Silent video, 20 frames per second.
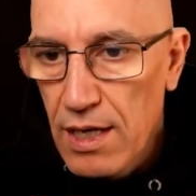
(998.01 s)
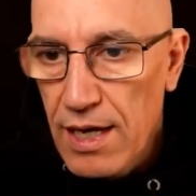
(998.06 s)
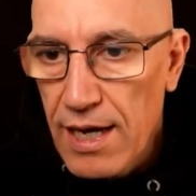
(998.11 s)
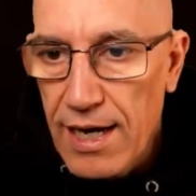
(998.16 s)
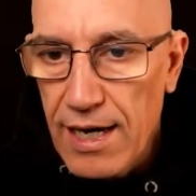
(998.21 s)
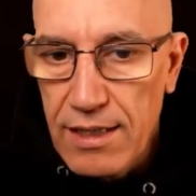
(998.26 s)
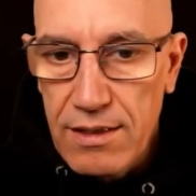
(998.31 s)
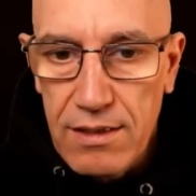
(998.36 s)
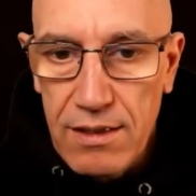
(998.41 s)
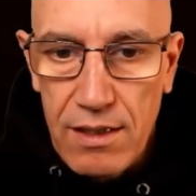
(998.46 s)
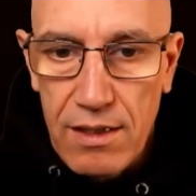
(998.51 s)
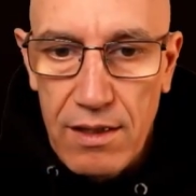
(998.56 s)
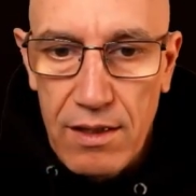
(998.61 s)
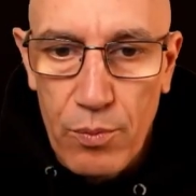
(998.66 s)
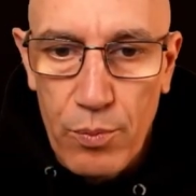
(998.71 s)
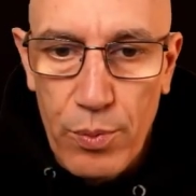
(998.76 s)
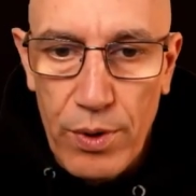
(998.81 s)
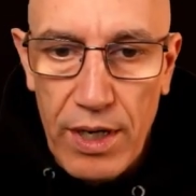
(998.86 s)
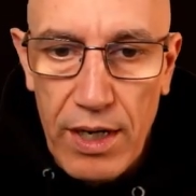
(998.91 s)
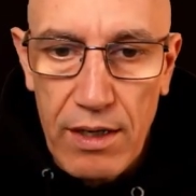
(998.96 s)
I take the
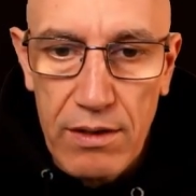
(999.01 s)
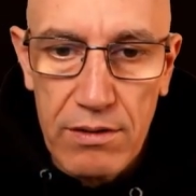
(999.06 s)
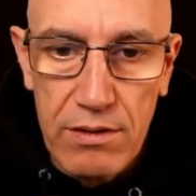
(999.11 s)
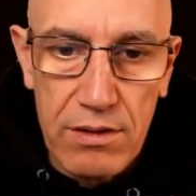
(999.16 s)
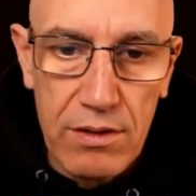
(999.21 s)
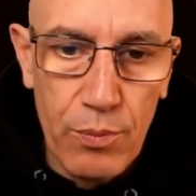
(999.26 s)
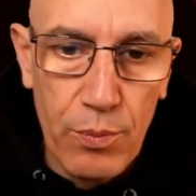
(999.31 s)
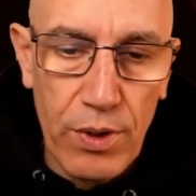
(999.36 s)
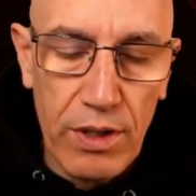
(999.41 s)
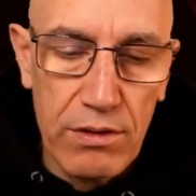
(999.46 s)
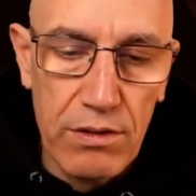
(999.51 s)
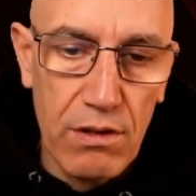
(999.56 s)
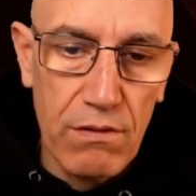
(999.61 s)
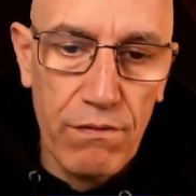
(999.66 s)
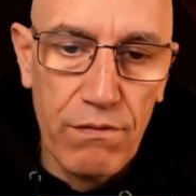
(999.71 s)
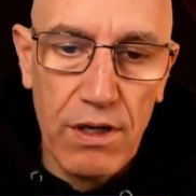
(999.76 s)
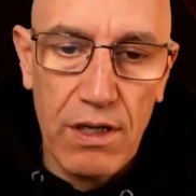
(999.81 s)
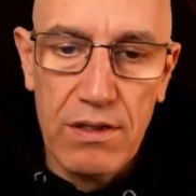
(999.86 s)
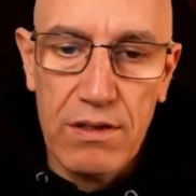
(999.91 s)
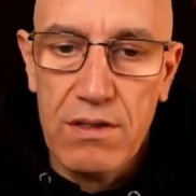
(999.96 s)
pawn
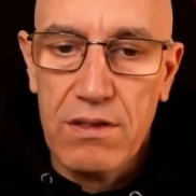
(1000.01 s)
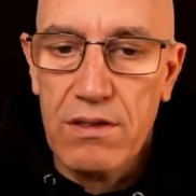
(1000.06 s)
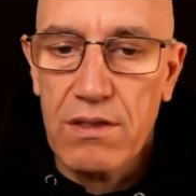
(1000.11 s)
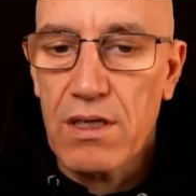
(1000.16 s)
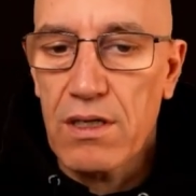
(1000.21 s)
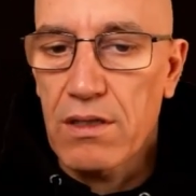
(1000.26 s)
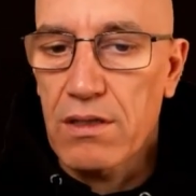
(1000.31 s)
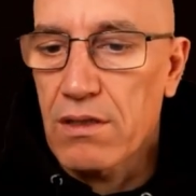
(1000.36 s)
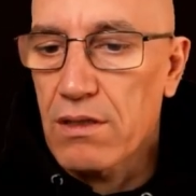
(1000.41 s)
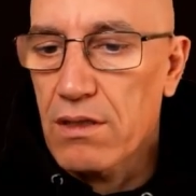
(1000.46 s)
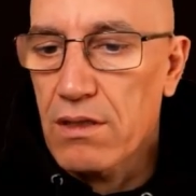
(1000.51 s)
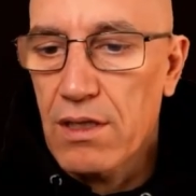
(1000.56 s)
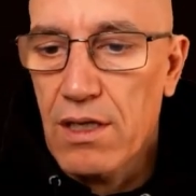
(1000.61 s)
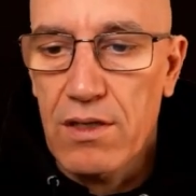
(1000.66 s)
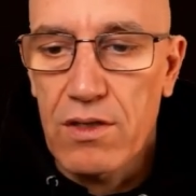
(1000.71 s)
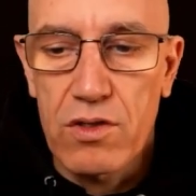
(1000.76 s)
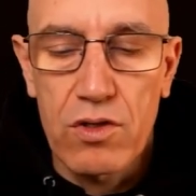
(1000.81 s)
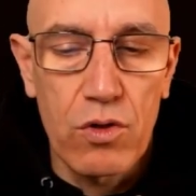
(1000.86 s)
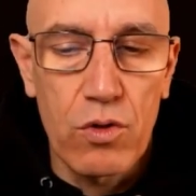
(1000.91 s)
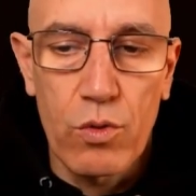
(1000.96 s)
advances, and
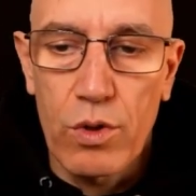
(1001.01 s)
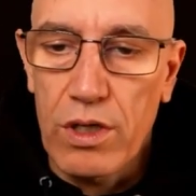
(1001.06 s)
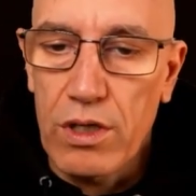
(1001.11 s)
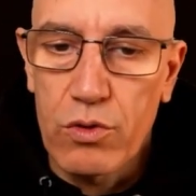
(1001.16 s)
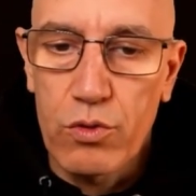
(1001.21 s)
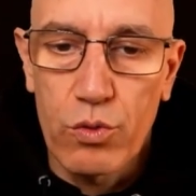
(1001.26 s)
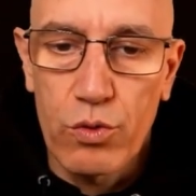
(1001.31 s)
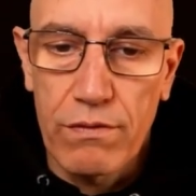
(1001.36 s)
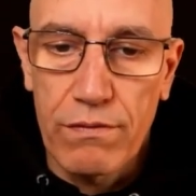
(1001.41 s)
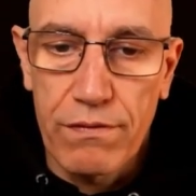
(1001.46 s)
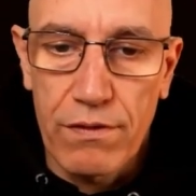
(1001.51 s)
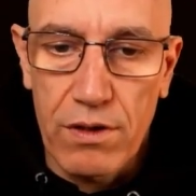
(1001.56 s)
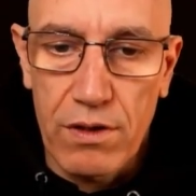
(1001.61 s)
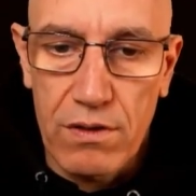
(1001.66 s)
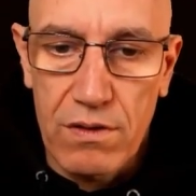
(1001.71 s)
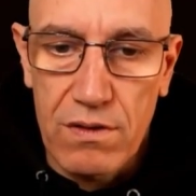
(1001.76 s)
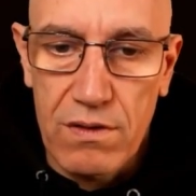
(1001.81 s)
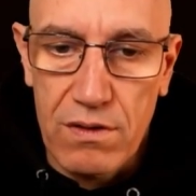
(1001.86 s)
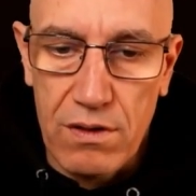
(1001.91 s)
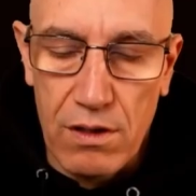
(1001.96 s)
there's no way to avoid
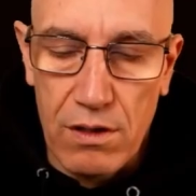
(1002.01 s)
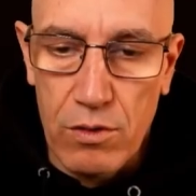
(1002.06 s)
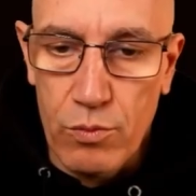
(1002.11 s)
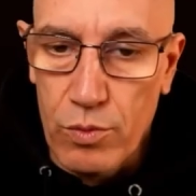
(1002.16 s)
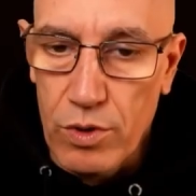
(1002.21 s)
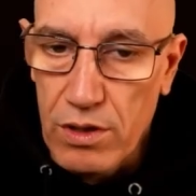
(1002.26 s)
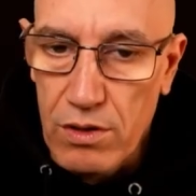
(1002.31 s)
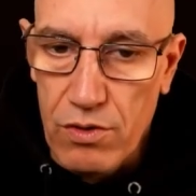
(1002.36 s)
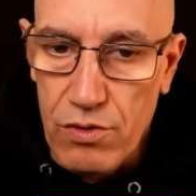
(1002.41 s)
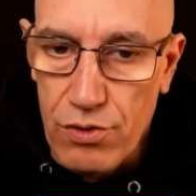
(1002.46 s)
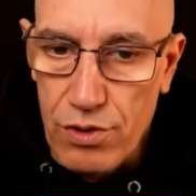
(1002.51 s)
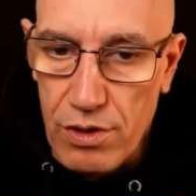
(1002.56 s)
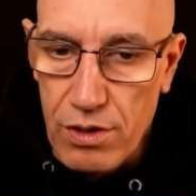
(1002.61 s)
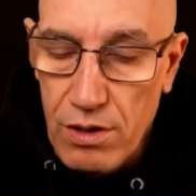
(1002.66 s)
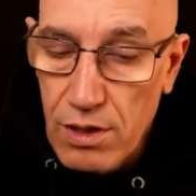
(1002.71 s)
the stalemate draw.